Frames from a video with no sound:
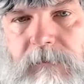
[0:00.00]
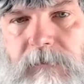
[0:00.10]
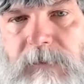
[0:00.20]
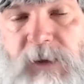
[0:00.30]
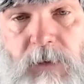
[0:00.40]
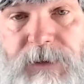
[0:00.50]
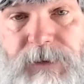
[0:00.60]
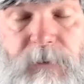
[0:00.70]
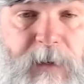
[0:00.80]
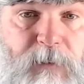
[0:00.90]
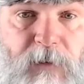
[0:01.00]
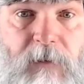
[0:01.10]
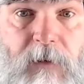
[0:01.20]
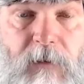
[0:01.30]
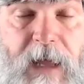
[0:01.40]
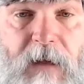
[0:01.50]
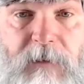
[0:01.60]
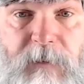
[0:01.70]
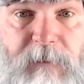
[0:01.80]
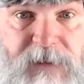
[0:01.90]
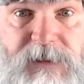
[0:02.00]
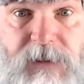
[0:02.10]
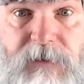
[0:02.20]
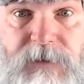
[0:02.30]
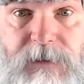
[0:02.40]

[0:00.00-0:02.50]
So only certain people are allowed to be business owners.